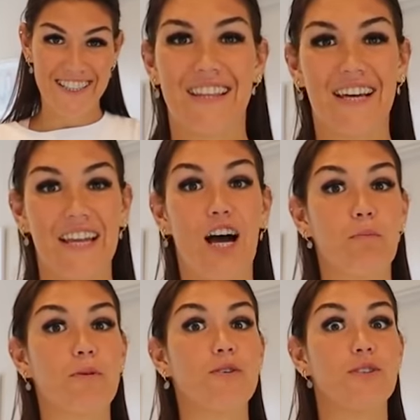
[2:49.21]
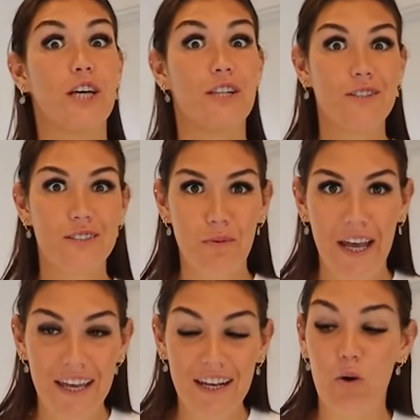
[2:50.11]
that can help you to lose
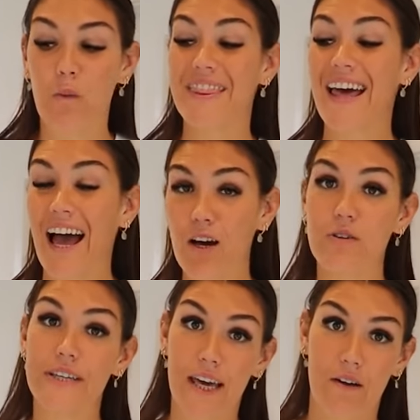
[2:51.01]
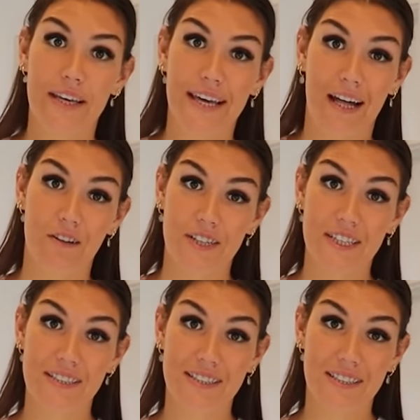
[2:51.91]
weight without counting
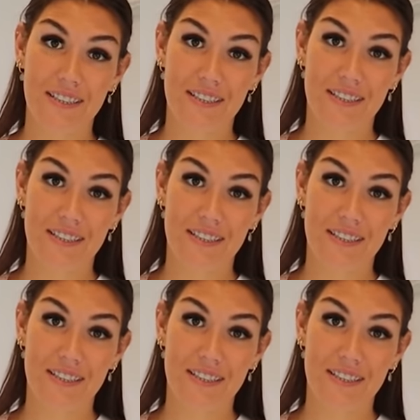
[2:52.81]
calories.